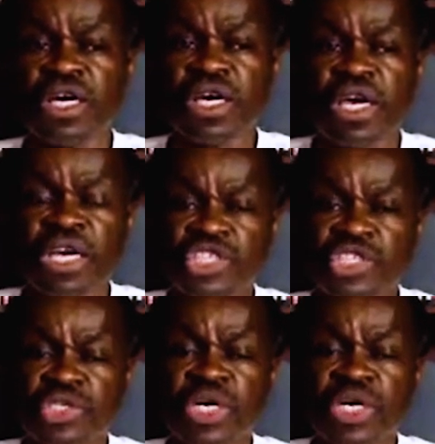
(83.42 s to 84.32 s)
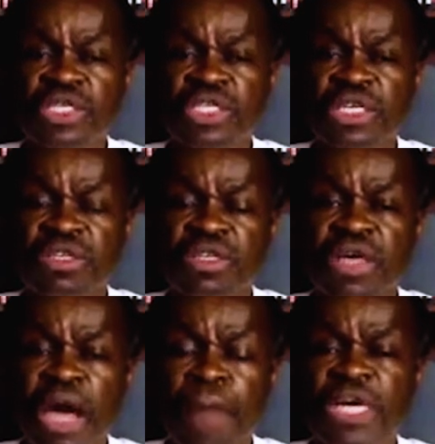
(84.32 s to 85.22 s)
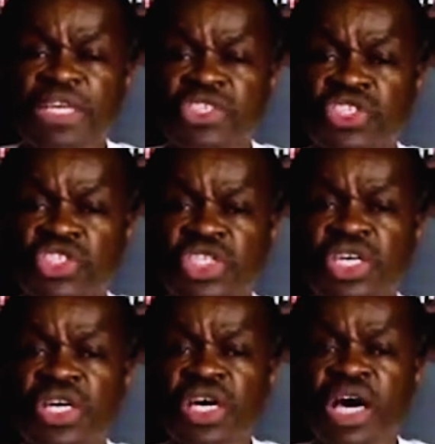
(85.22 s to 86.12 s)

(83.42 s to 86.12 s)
ensured that herbalists